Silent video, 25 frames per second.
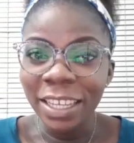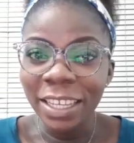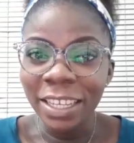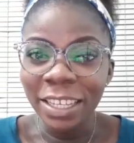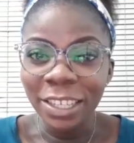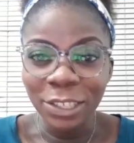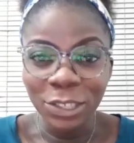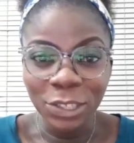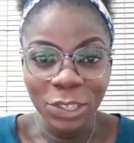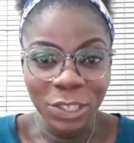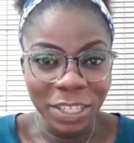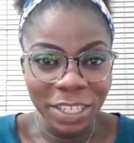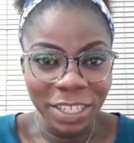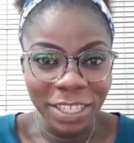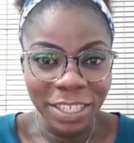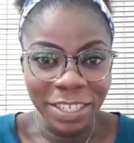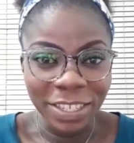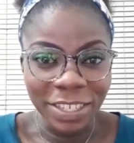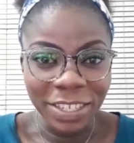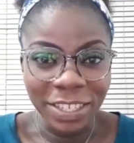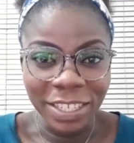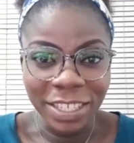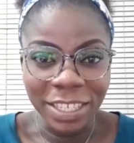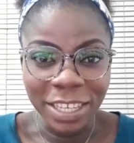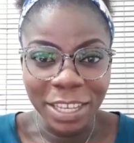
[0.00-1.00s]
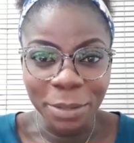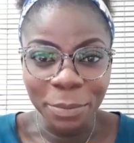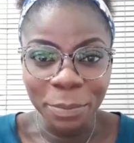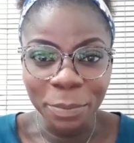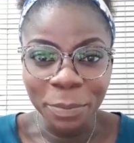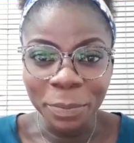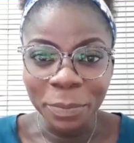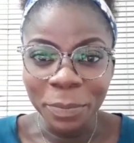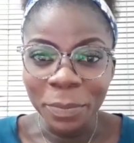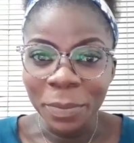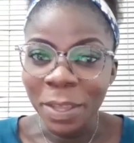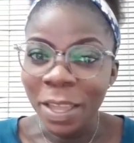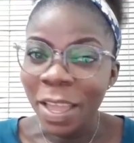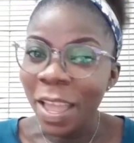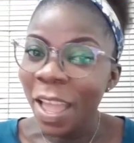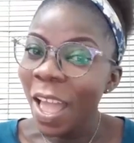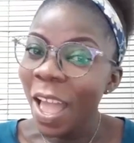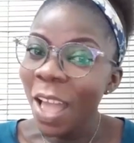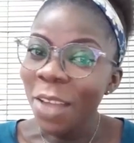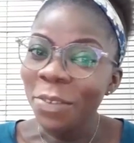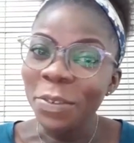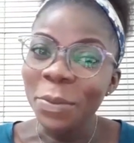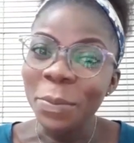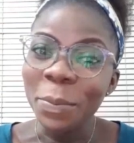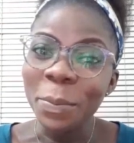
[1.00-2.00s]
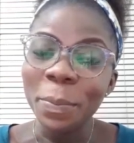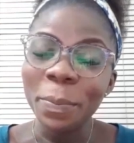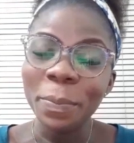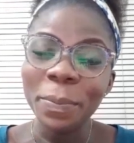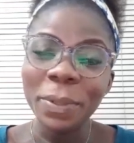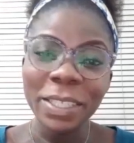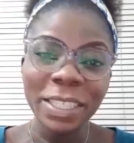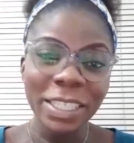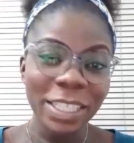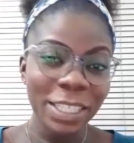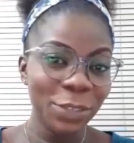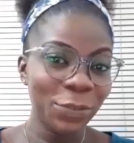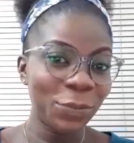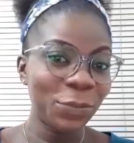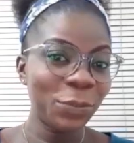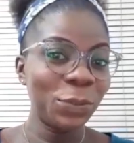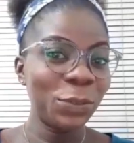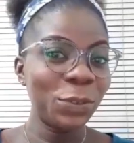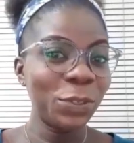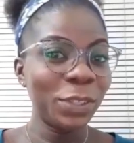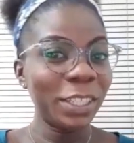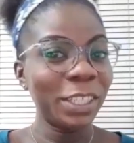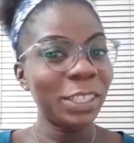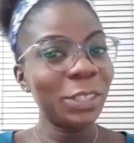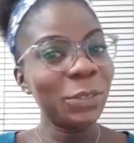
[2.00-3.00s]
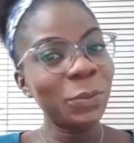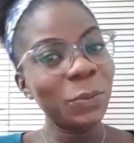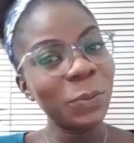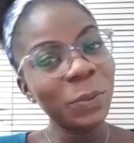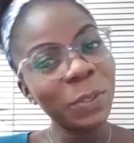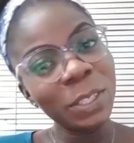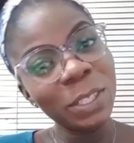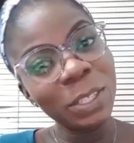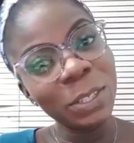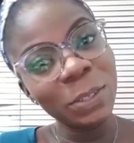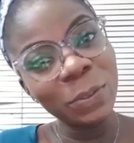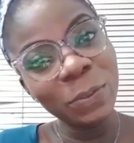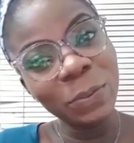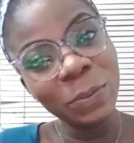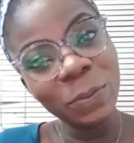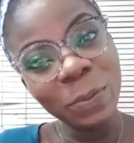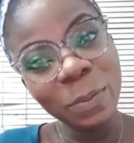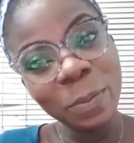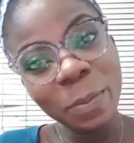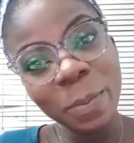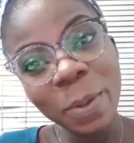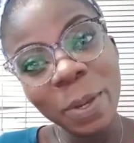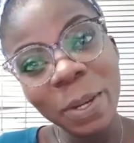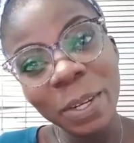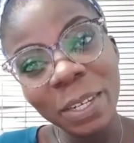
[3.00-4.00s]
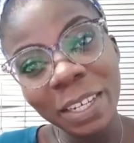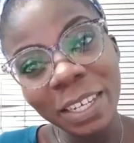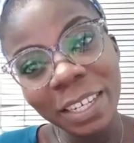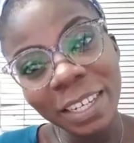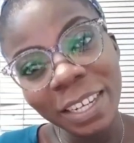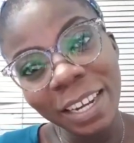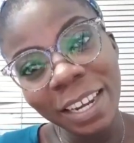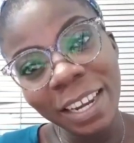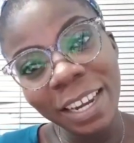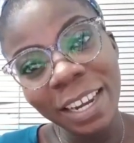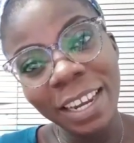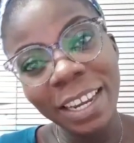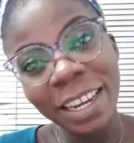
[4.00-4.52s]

In Jesus' name, have a peaceful and wonderful birthday.